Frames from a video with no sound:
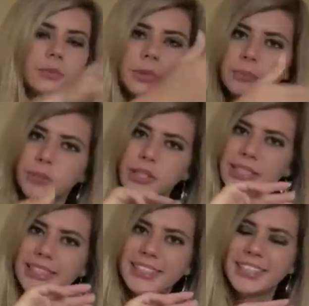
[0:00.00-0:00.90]
you would put
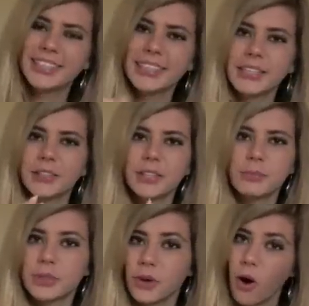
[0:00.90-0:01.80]
it in here, and you
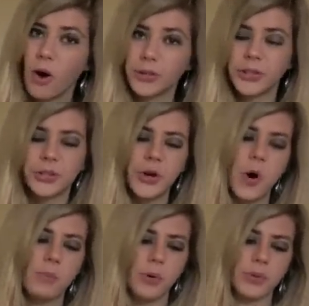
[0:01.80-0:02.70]
can put all your
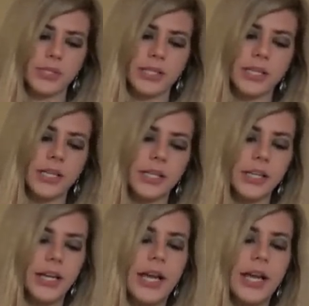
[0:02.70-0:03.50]
compost in here.